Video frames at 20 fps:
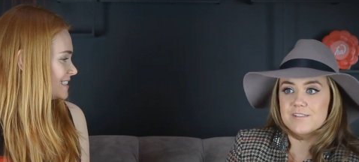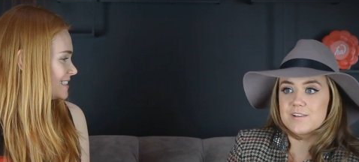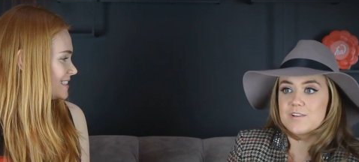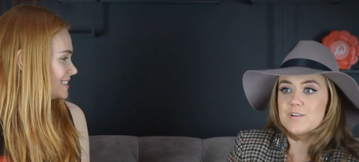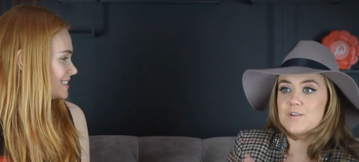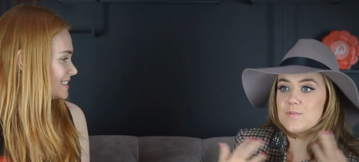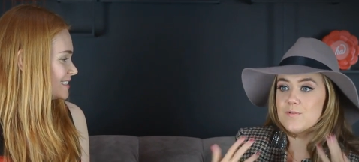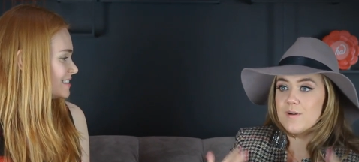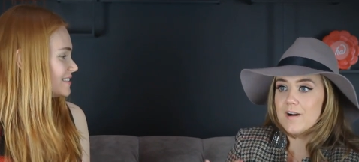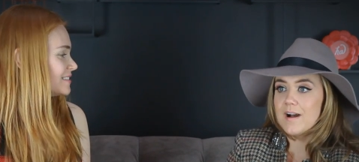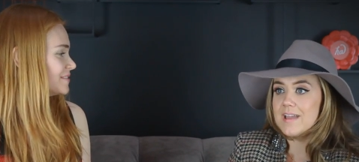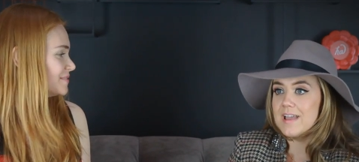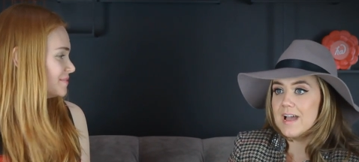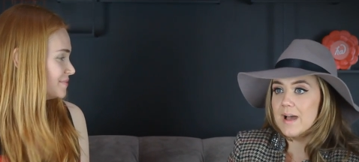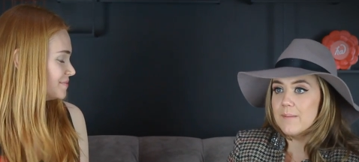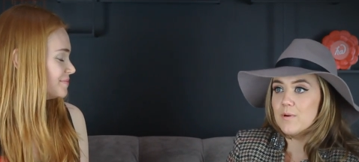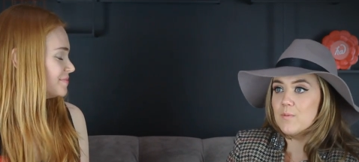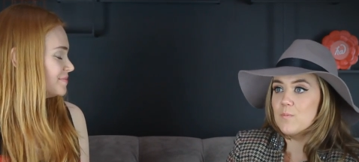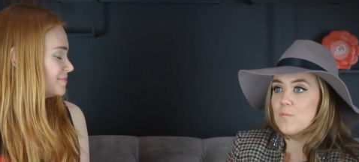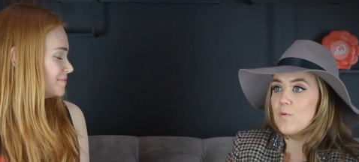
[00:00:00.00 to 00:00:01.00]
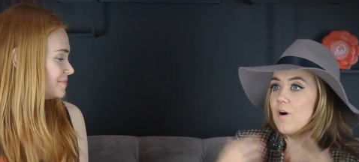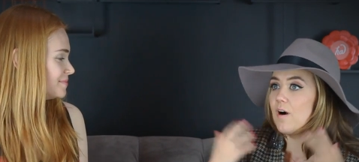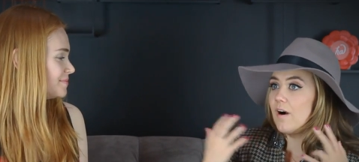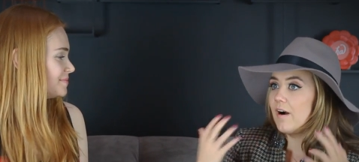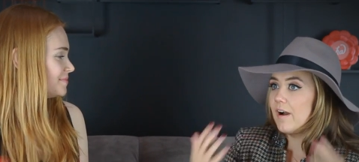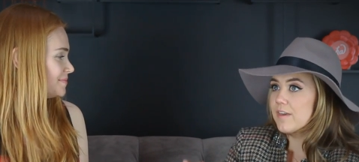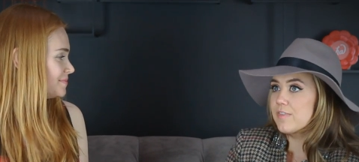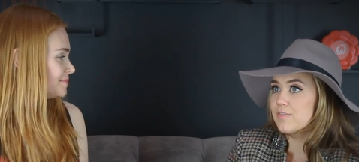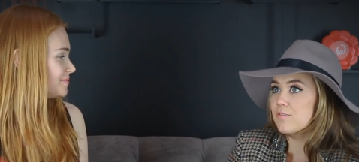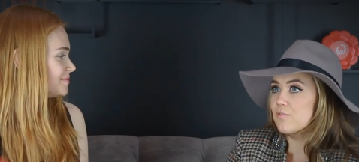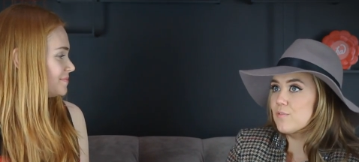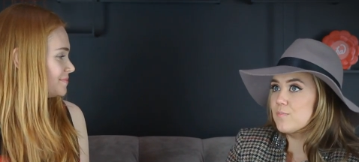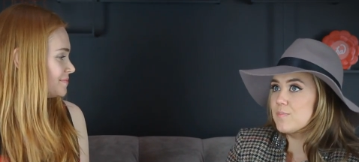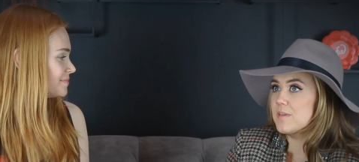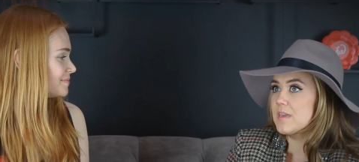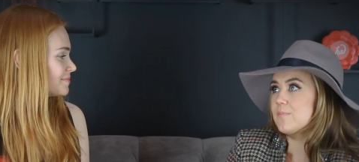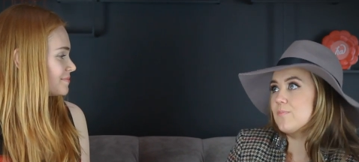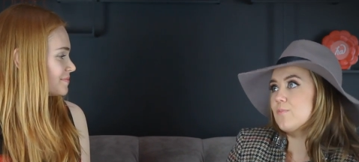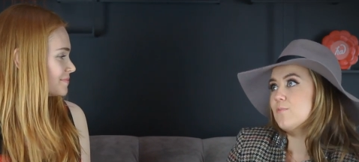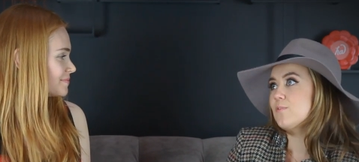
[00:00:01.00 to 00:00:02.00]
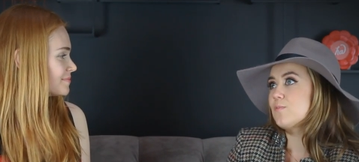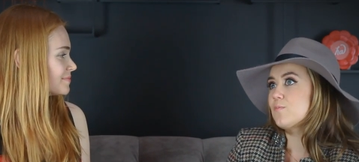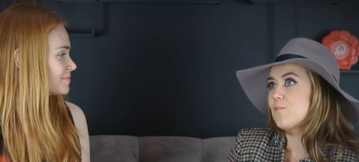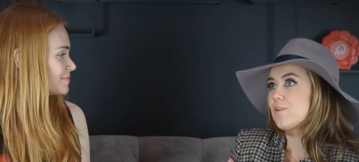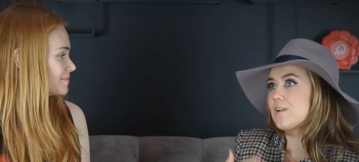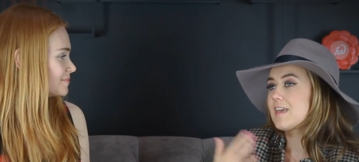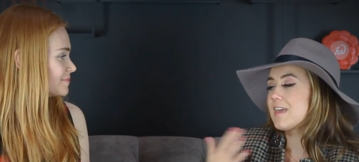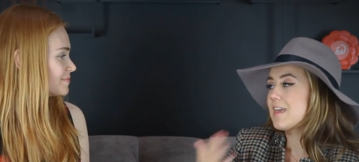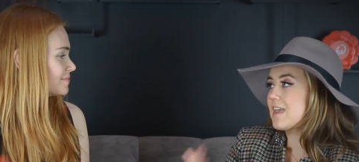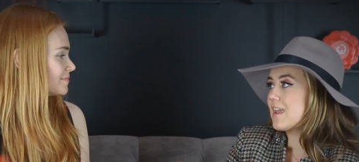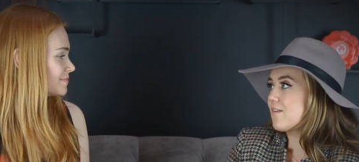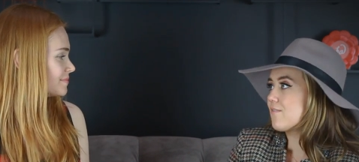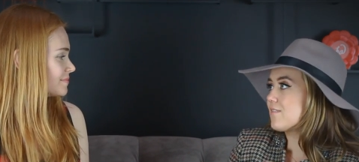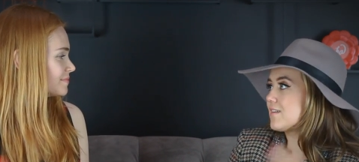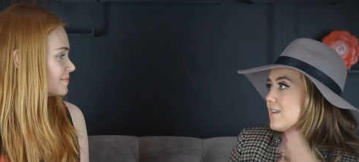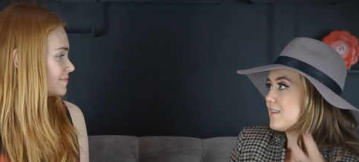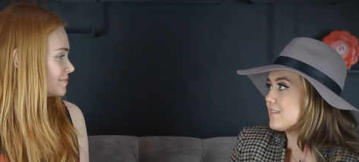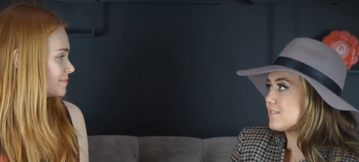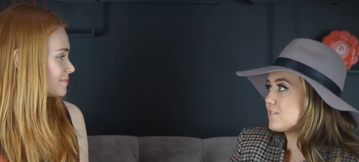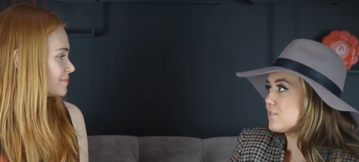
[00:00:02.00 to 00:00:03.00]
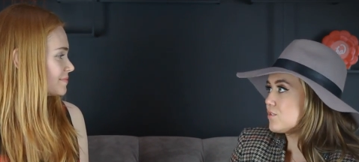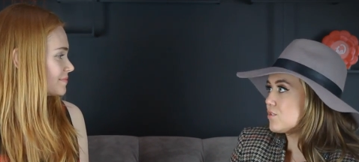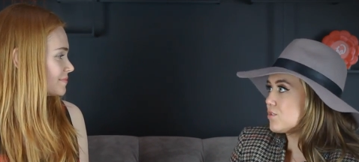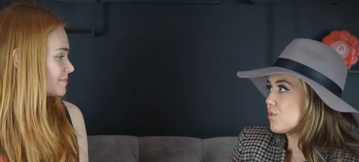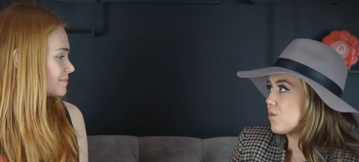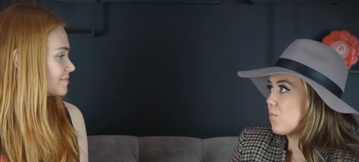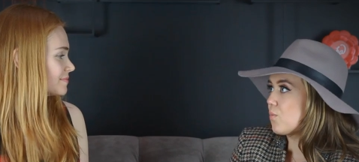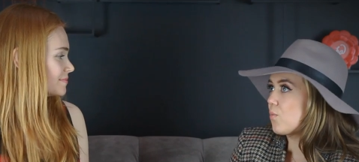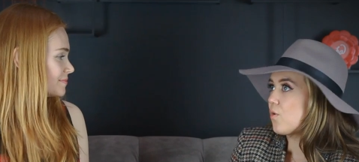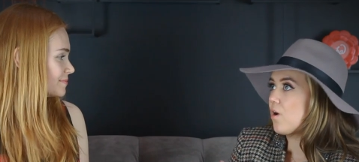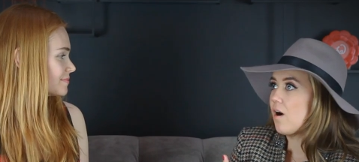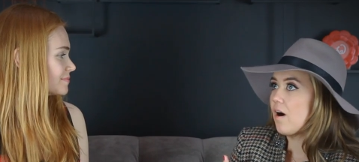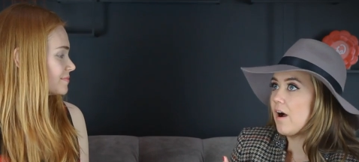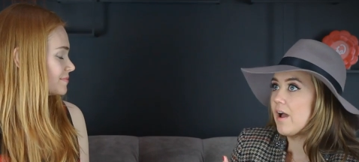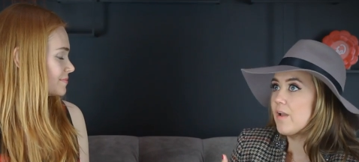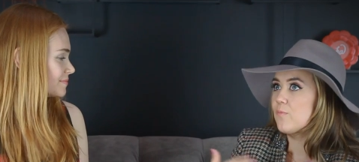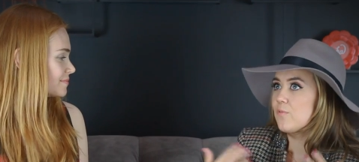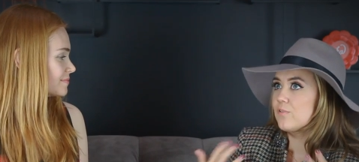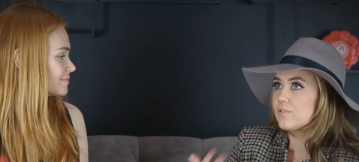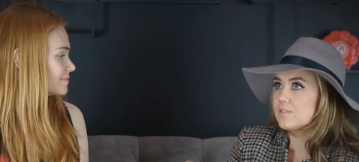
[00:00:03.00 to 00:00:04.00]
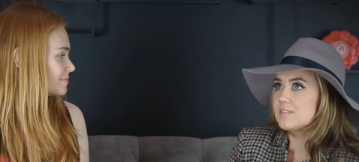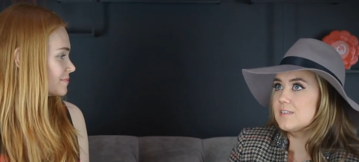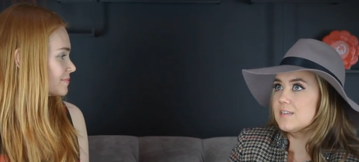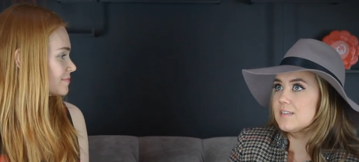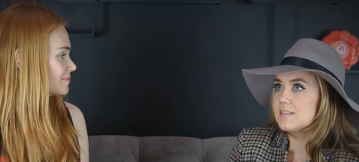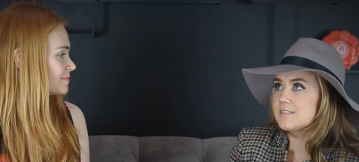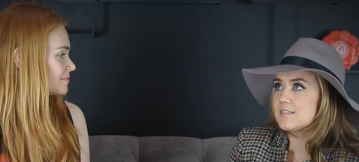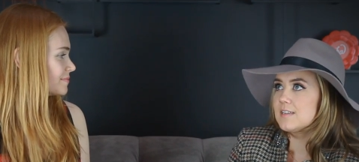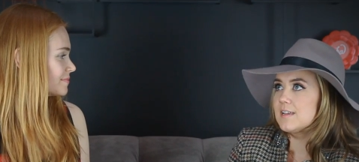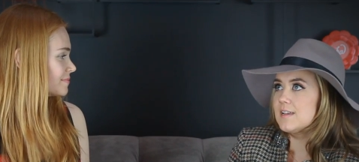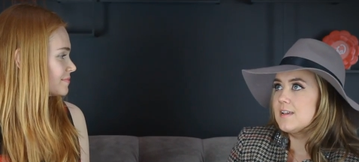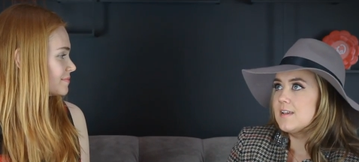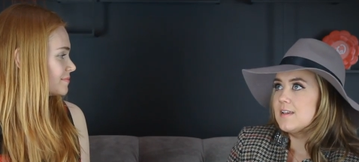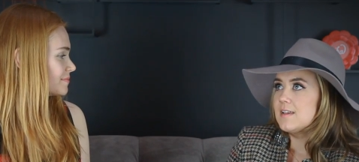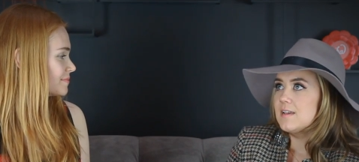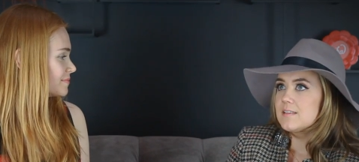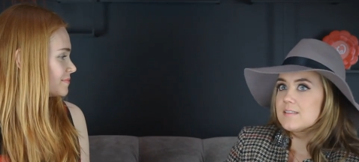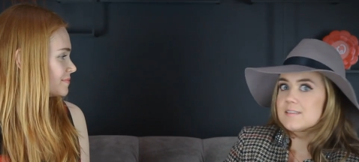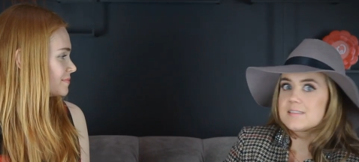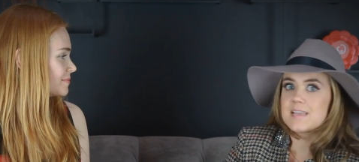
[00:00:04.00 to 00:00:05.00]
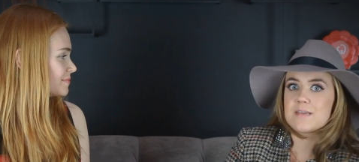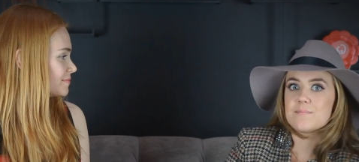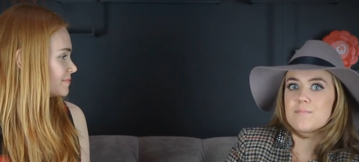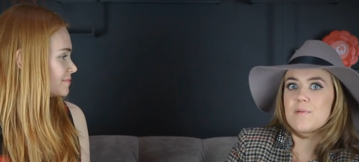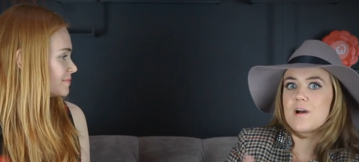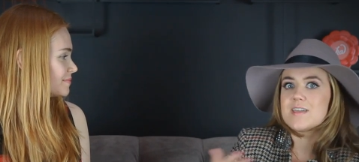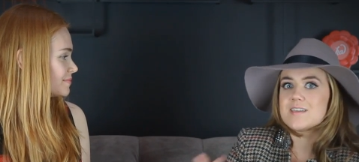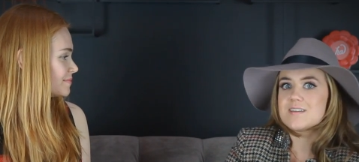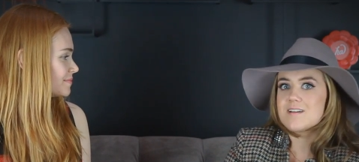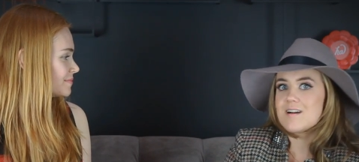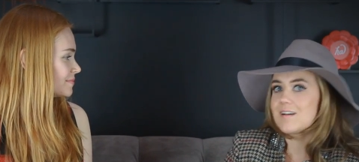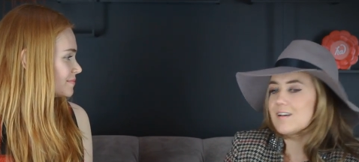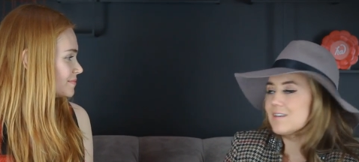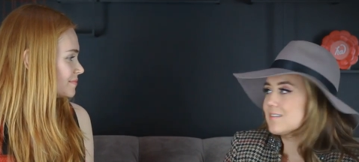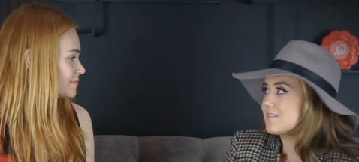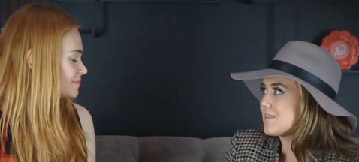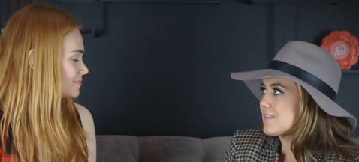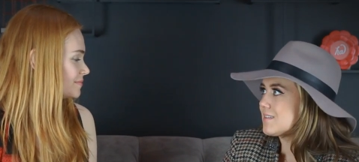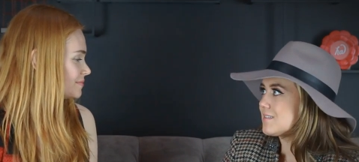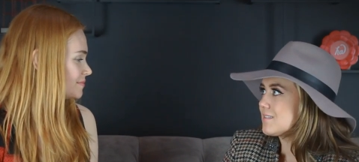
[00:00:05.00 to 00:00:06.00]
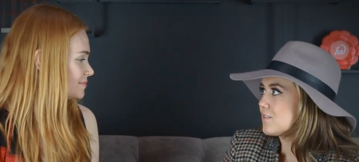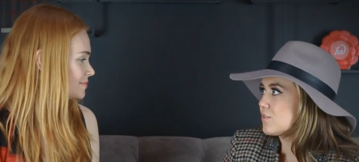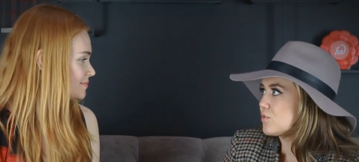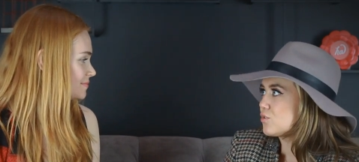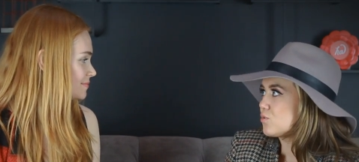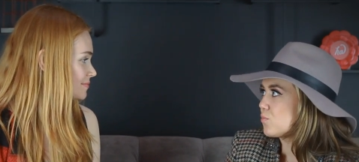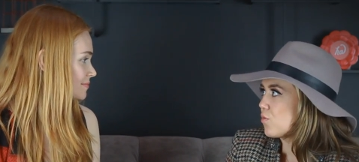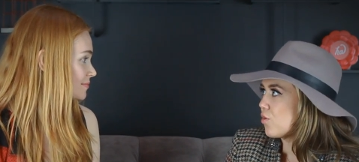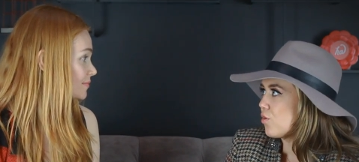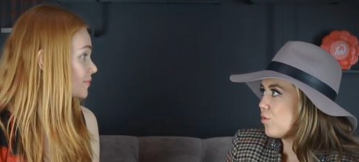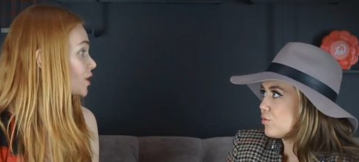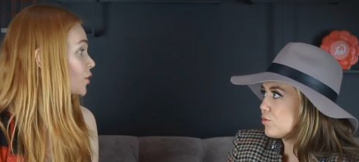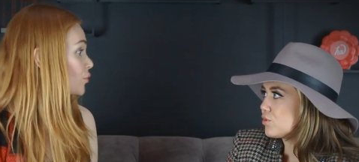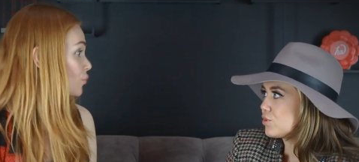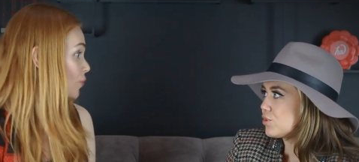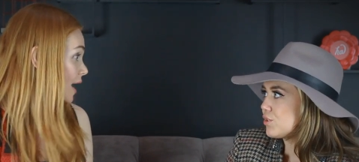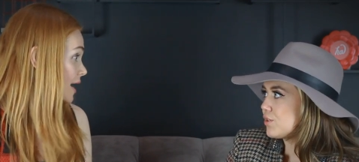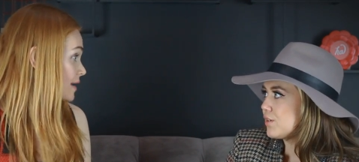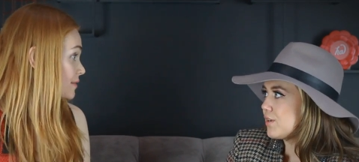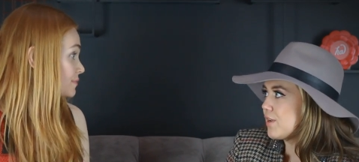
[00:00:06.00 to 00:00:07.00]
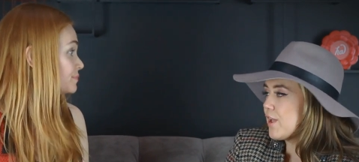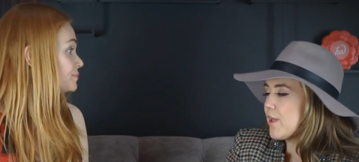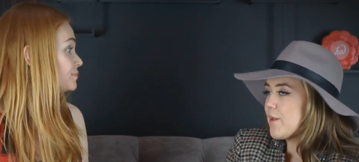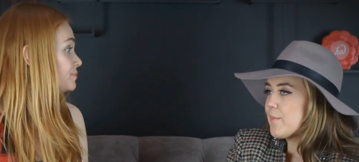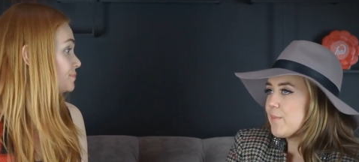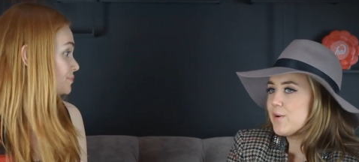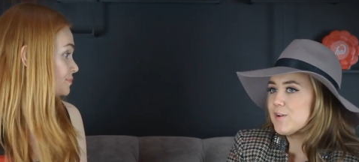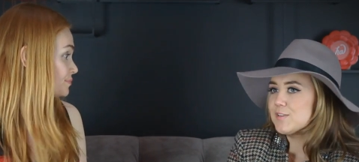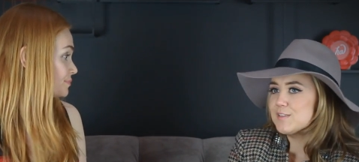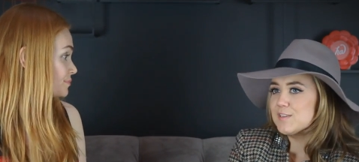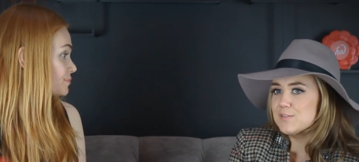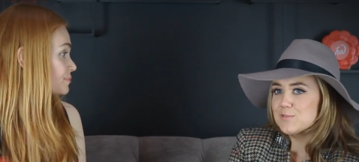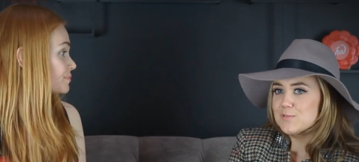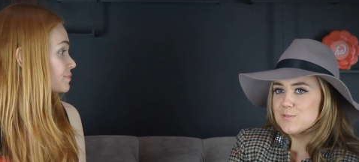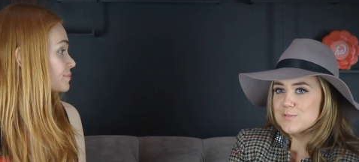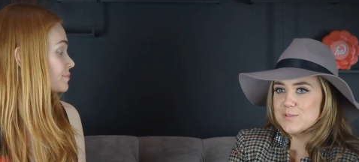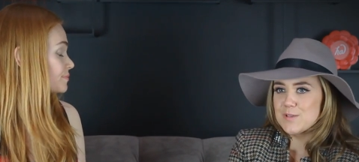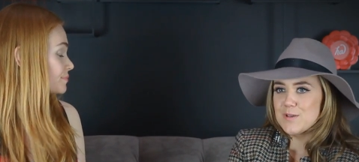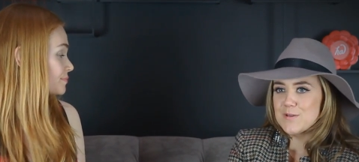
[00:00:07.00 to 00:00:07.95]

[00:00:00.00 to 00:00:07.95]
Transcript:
Speaker 1: and who I am and what I thought people would want to hear and listen to and what I wanted say, my younger sister to watch. Right. Because there's also